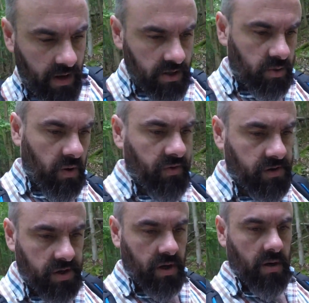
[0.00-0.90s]
to
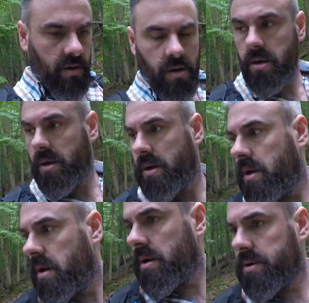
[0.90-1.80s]
others.
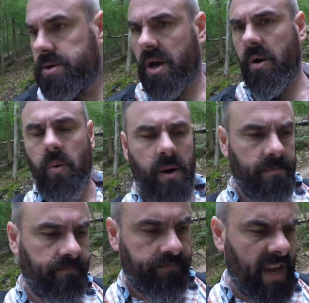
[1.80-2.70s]

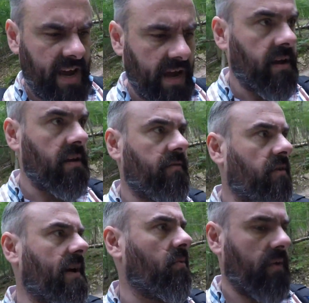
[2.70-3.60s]
So yeah, if you're
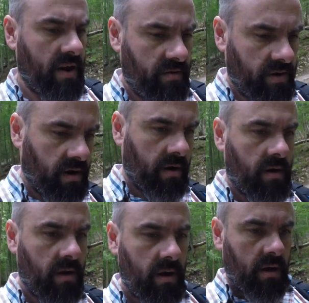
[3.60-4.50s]
out there and you
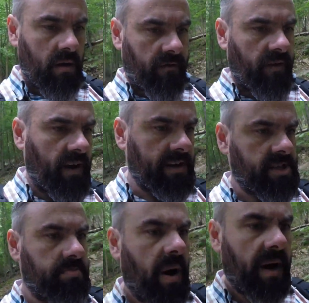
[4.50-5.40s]
feel
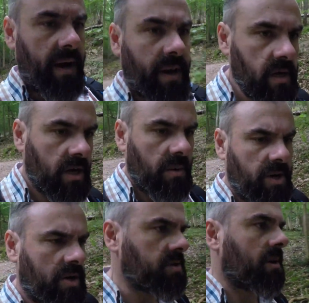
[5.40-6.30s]
inspired, go and
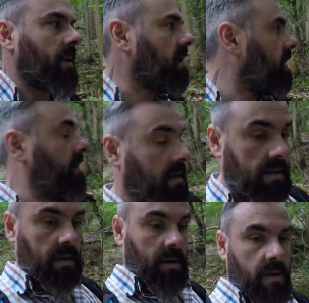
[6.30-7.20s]
do something.
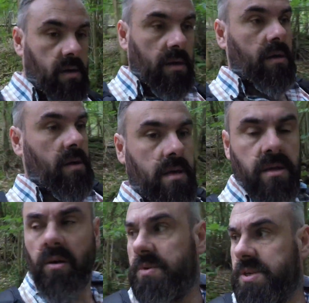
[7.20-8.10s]

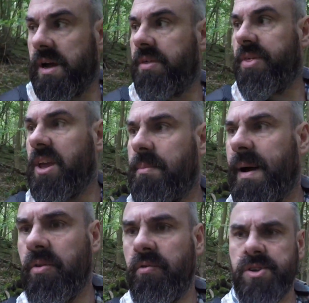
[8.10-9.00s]
Don't think
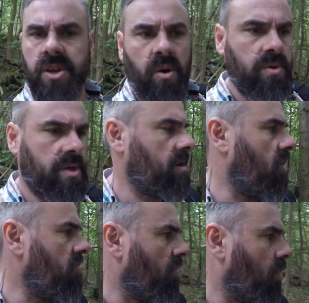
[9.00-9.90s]
about the result
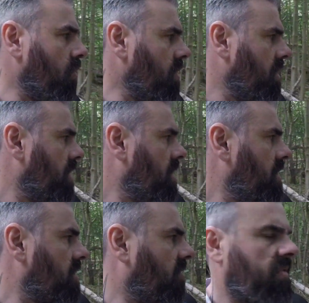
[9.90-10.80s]
overall.
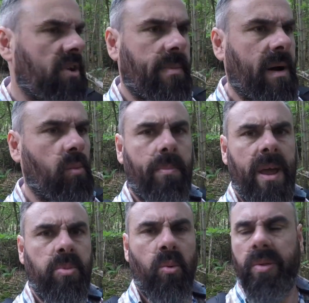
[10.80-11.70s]
Don't think about what
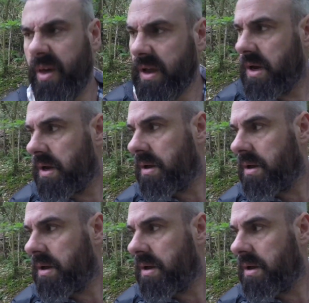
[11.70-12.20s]
people will think,